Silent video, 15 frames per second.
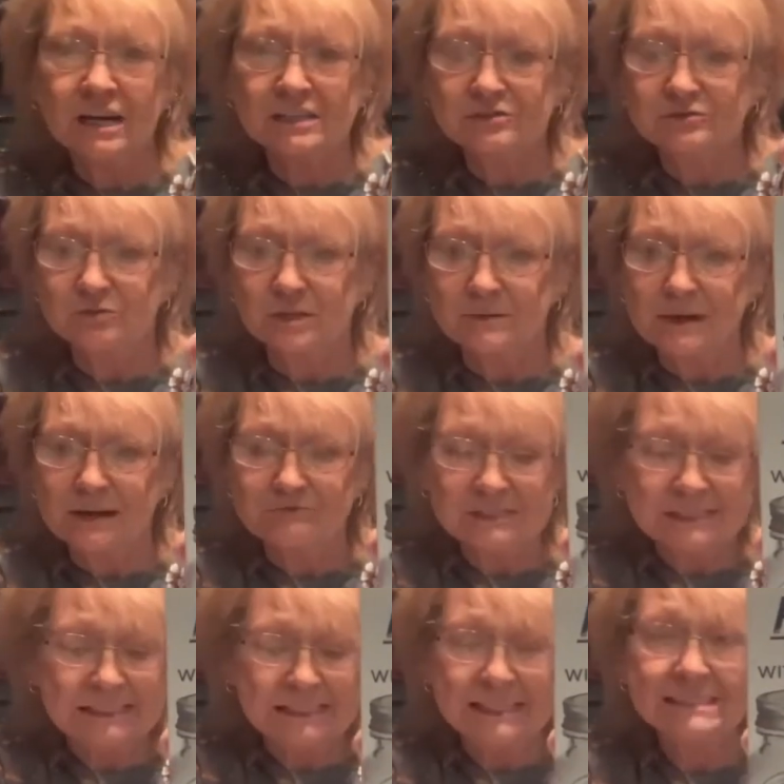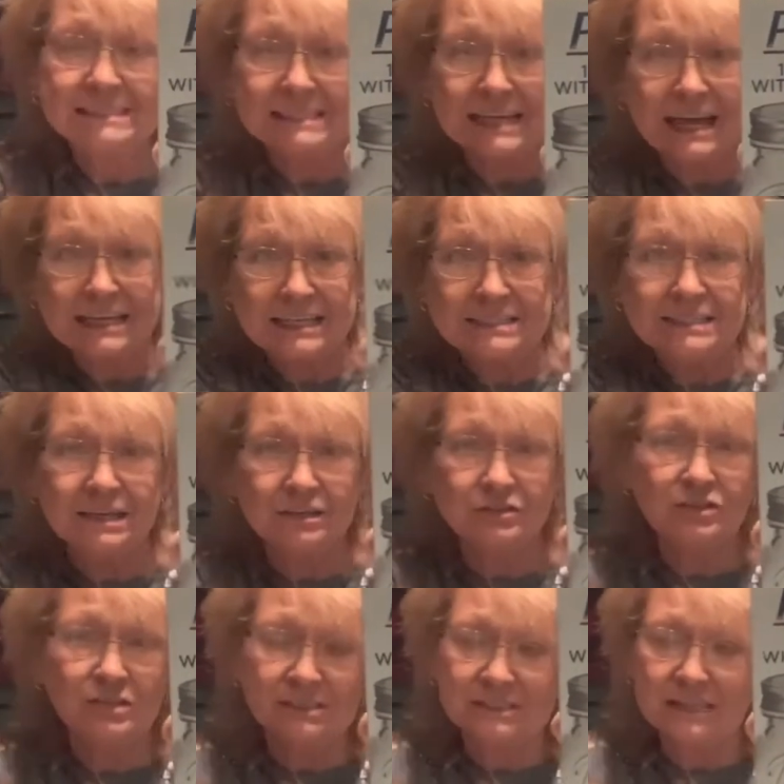one of my receipts and I can tell you
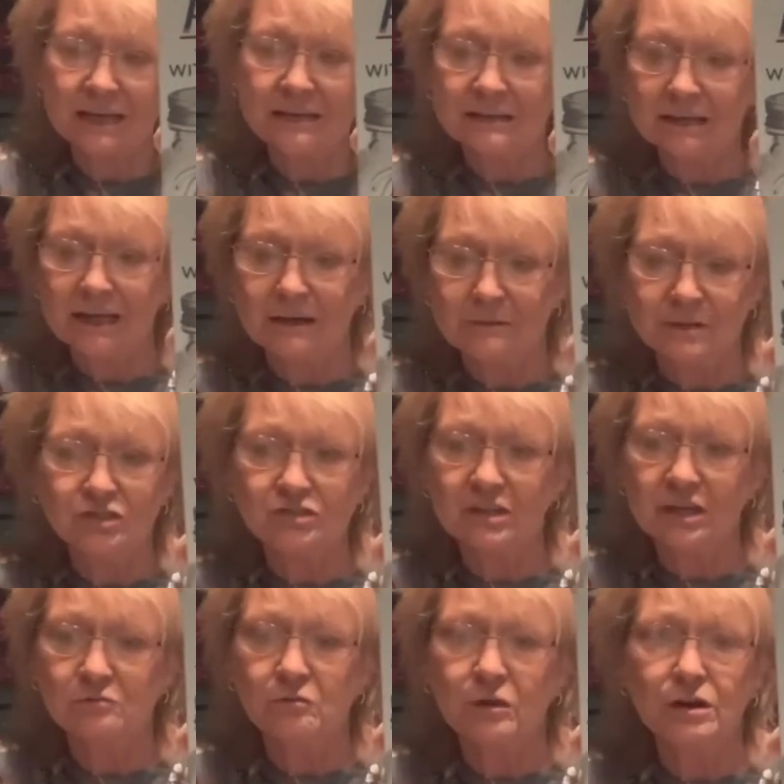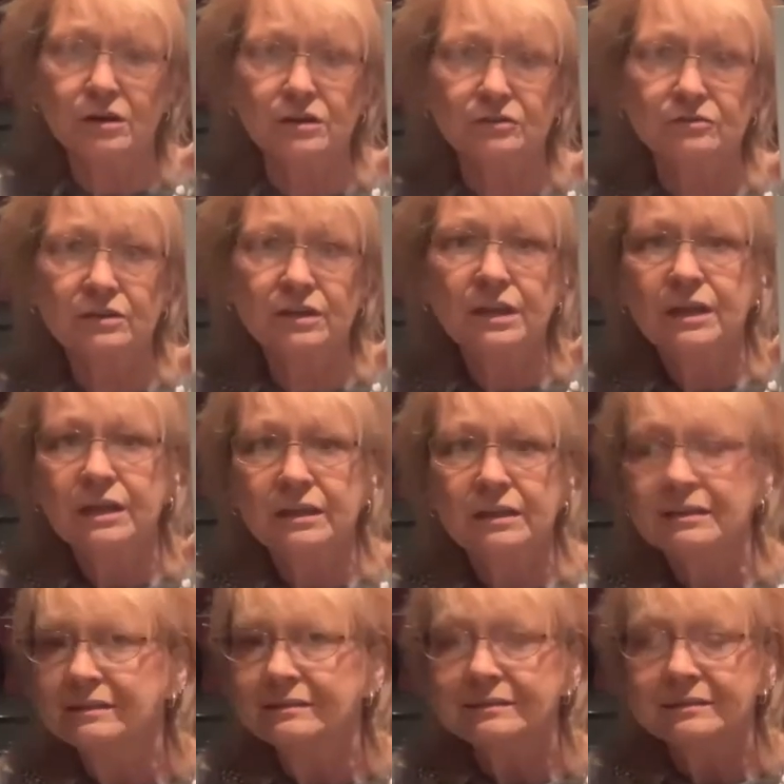exactly how much they were.
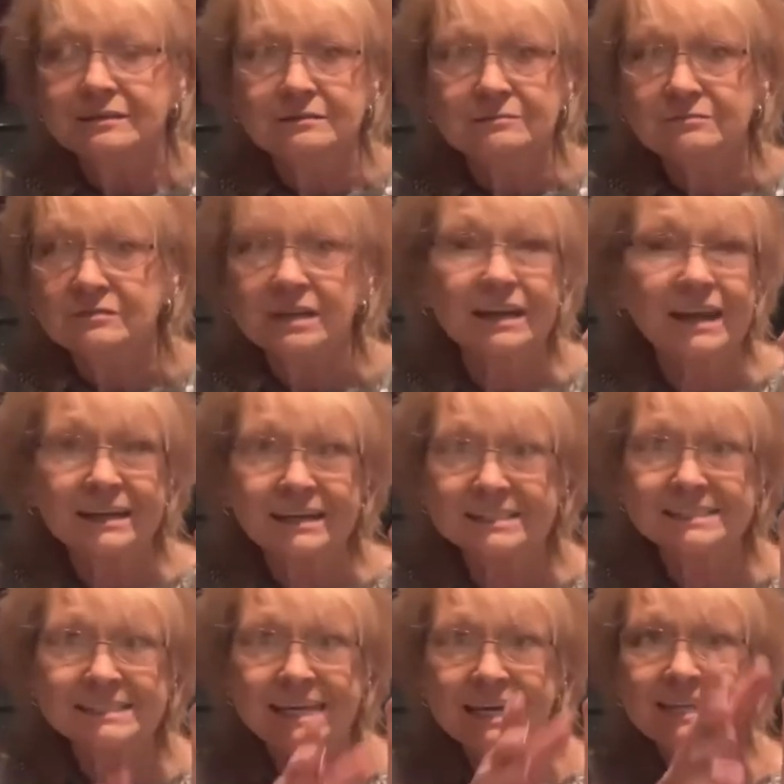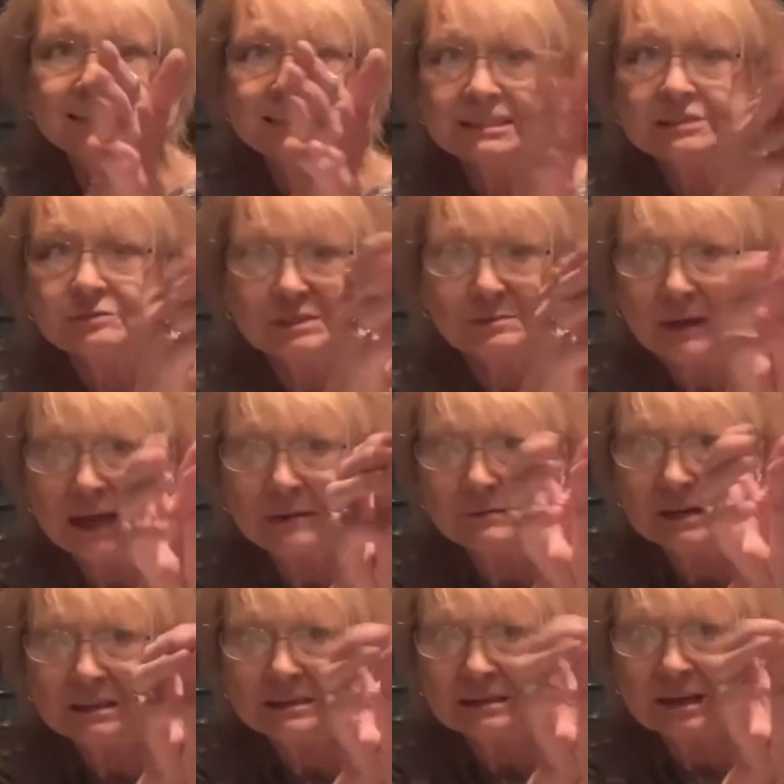Like I said, this was about a month
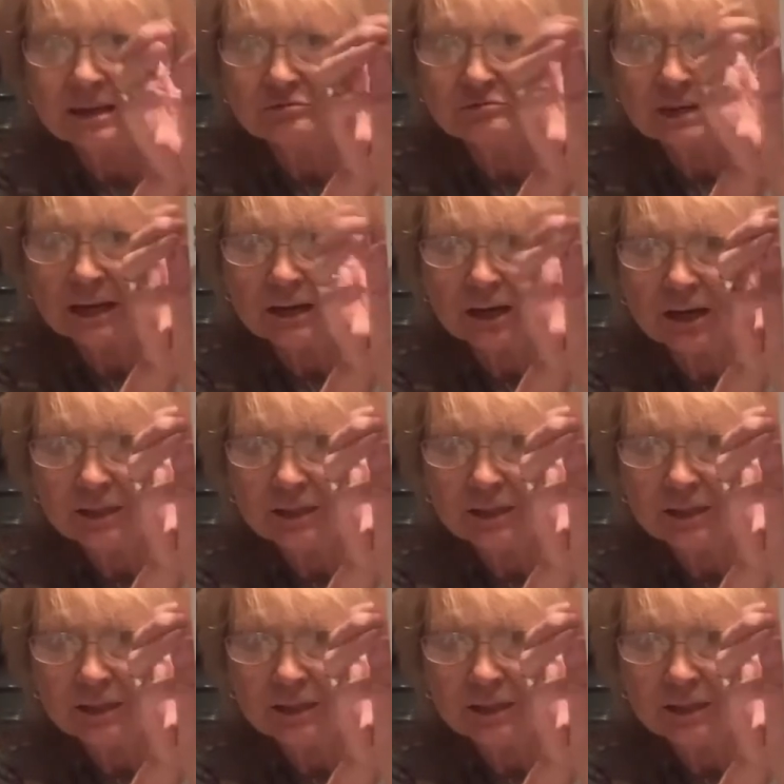ago when I got